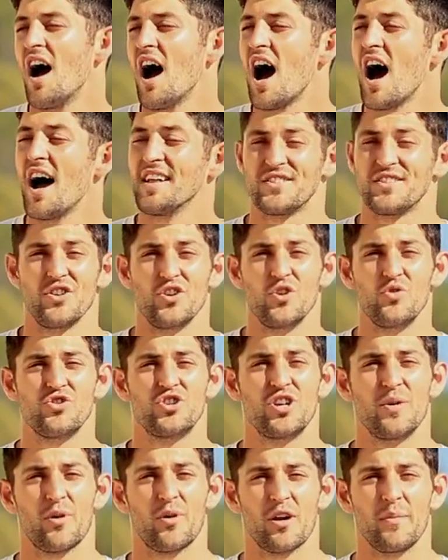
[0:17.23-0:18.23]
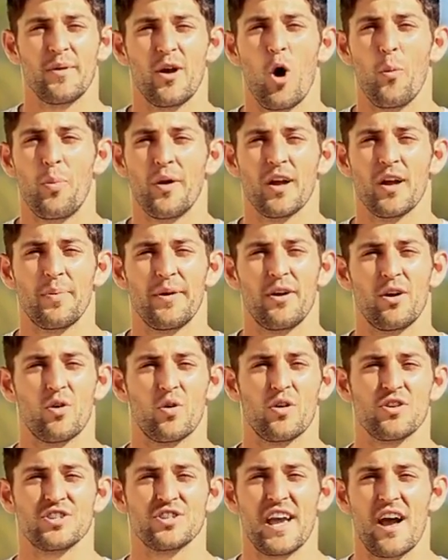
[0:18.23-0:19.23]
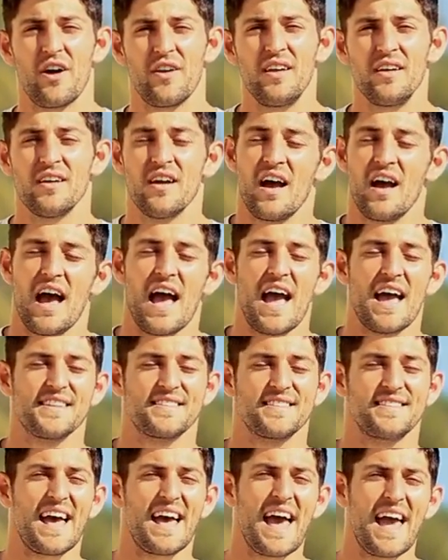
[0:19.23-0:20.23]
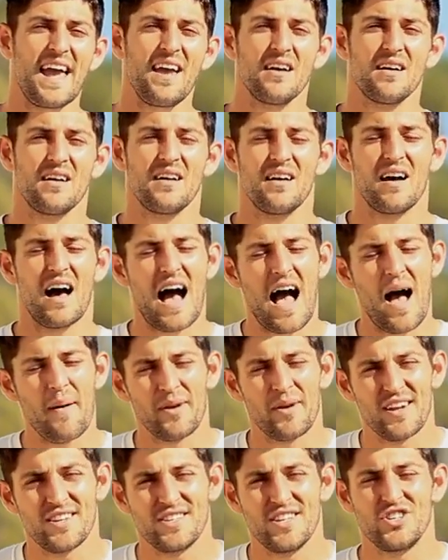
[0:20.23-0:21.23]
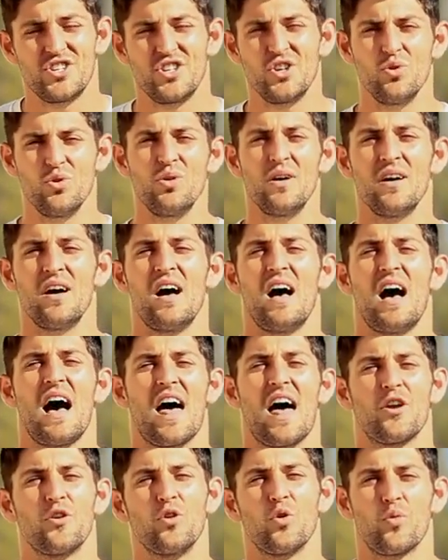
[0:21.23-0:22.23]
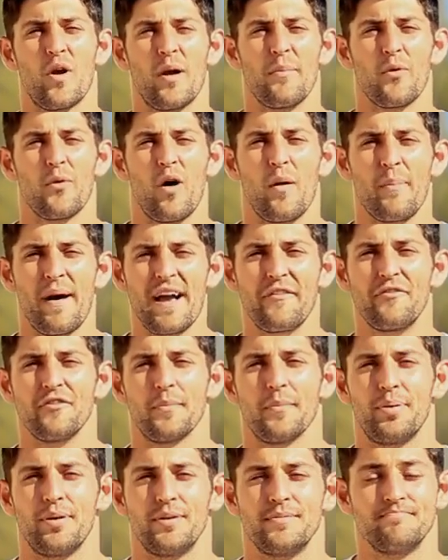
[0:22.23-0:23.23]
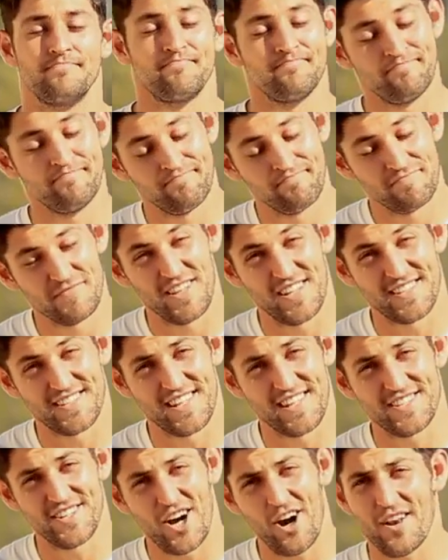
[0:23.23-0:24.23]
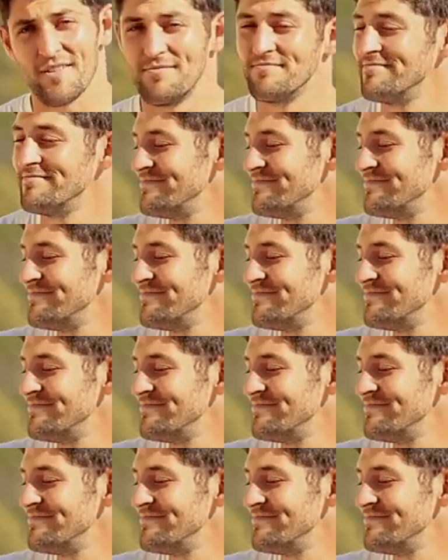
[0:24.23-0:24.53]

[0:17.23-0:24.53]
It's a new gym we're going to be opening up here in Orange County, and today I'm going to teach you how to do a run up the wall backflip. Let's get started.